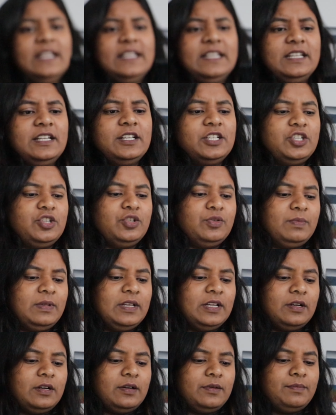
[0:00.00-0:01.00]
I did a
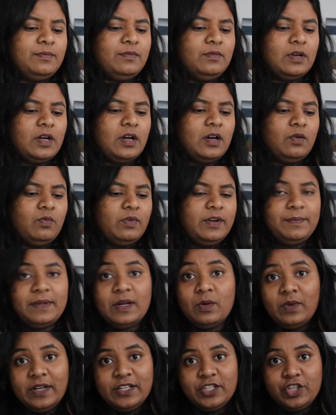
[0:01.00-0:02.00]
tubular
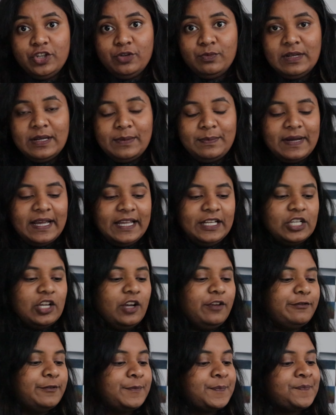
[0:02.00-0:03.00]
1x1 tubular bind
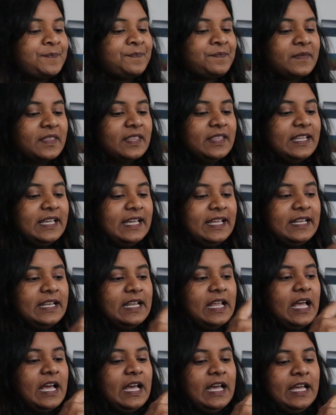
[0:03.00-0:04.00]
off.
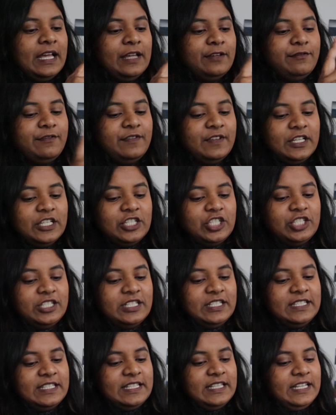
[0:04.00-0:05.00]
Then I finished
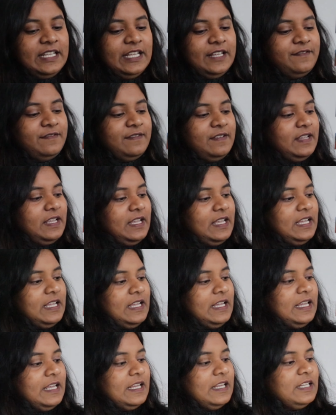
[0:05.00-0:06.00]
the sleeve
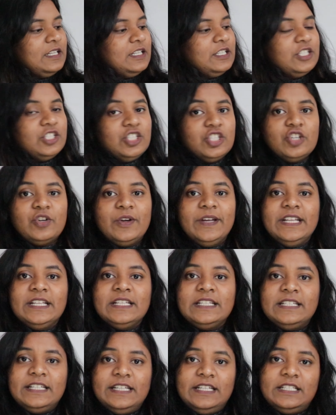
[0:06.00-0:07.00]
and
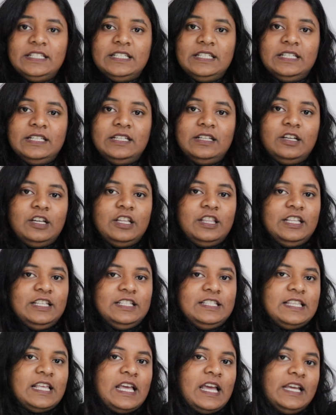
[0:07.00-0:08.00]
joined it on the
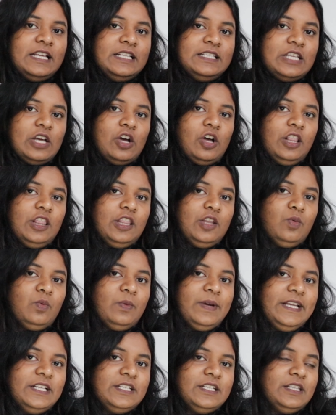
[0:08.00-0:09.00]
sides all the
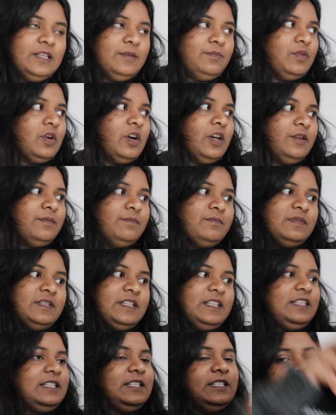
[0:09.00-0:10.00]
way to the bottom.
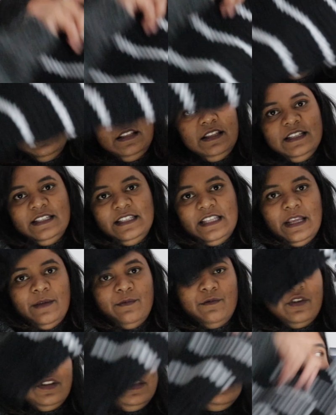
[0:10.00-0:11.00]
Did the
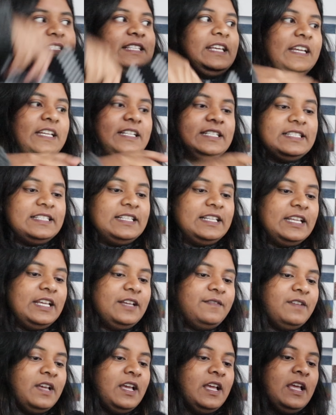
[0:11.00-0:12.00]
same for the second
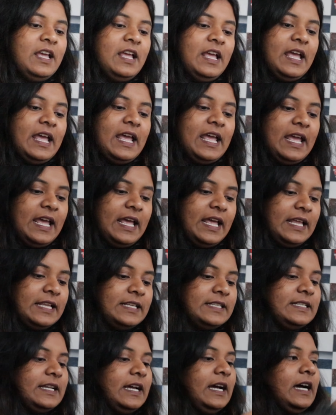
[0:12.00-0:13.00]
sleeve,
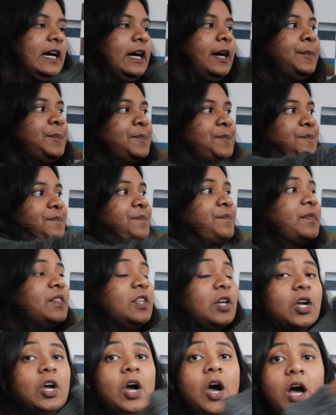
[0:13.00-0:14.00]
and
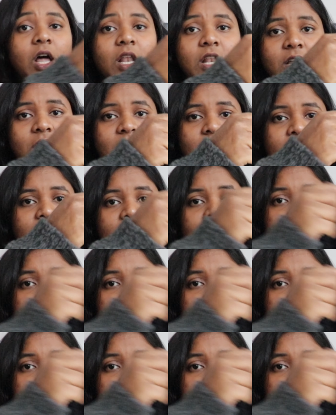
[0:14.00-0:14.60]
the collar